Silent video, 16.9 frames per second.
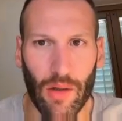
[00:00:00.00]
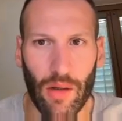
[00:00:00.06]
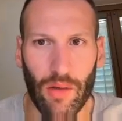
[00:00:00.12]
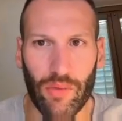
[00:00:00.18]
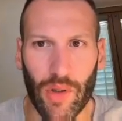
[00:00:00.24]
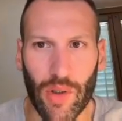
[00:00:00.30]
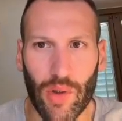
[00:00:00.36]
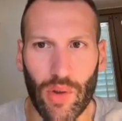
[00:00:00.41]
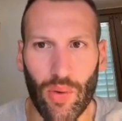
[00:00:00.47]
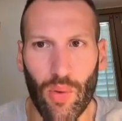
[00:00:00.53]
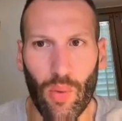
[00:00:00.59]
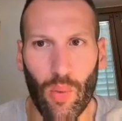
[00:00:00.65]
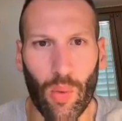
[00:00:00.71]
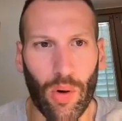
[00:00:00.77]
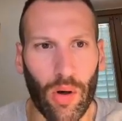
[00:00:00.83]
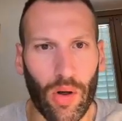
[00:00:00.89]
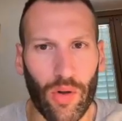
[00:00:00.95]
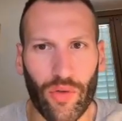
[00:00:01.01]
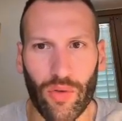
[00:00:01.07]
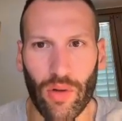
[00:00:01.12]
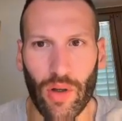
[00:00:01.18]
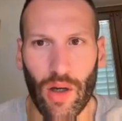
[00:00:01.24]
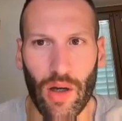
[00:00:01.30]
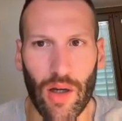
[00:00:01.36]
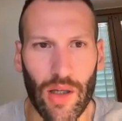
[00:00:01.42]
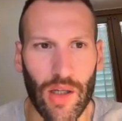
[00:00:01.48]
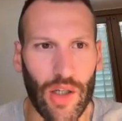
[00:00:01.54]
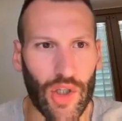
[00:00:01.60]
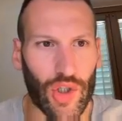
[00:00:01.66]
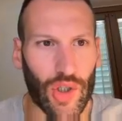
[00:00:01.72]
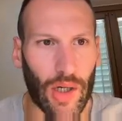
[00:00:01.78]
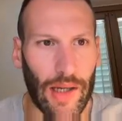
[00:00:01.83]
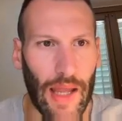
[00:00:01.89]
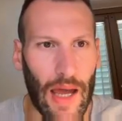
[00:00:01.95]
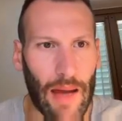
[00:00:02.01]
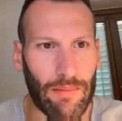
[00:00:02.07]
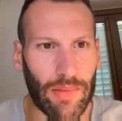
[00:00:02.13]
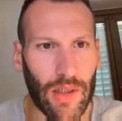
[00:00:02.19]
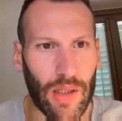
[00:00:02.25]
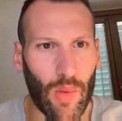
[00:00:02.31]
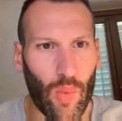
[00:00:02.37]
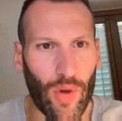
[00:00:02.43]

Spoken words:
If the queue was initially empty,